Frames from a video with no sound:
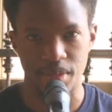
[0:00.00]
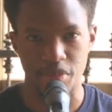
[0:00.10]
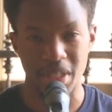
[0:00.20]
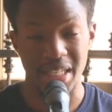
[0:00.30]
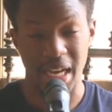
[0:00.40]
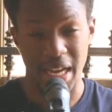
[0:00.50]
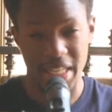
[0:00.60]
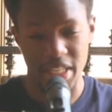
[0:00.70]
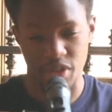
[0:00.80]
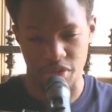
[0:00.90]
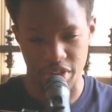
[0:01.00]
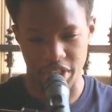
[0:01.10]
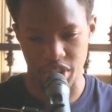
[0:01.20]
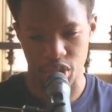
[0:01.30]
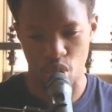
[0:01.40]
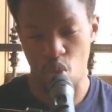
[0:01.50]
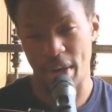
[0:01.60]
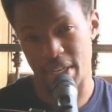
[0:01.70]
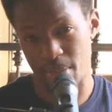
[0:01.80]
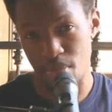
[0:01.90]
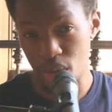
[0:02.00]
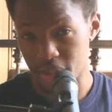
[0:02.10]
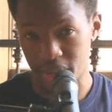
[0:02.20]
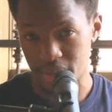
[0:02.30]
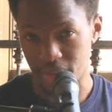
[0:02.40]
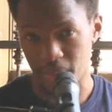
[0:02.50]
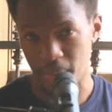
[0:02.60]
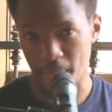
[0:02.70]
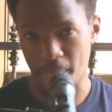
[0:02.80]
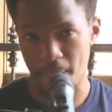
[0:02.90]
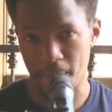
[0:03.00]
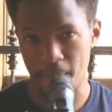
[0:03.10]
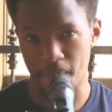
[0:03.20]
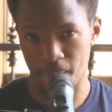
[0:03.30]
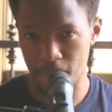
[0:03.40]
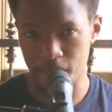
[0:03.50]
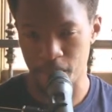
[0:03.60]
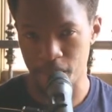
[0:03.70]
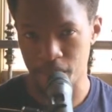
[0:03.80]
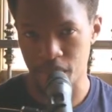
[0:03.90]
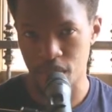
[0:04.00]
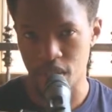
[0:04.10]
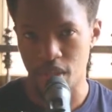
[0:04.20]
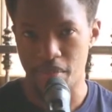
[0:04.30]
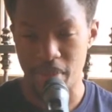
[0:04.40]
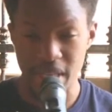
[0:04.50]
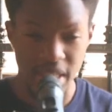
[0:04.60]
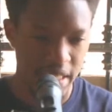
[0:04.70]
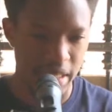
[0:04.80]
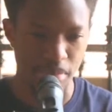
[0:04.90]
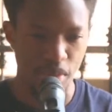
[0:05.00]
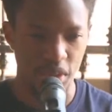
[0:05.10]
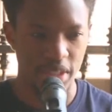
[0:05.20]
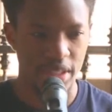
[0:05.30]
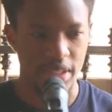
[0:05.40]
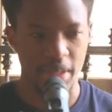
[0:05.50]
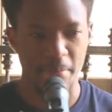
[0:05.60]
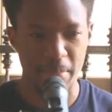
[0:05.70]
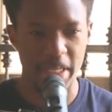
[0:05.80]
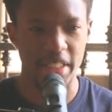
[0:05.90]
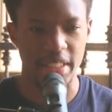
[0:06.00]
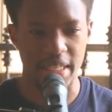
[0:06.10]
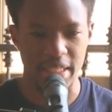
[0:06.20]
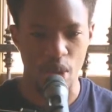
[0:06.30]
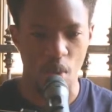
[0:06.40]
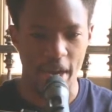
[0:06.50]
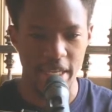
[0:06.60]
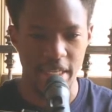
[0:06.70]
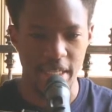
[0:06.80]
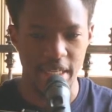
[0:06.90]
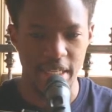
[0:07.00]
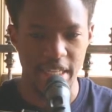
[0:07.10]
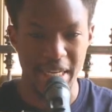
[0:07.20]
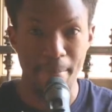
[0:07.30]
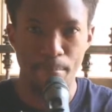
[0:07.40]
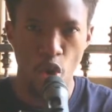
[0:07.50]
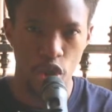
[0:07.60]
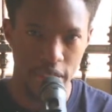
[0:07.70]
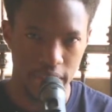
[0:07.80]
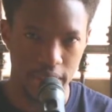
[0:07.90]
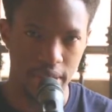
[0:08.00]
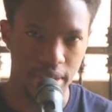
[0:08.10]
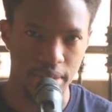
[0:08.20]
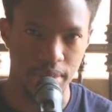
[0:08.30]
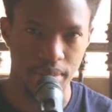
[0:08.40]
Peter and his friends were in a boat. Mm-hmm. Being in the boat means that they were in, in, in a box.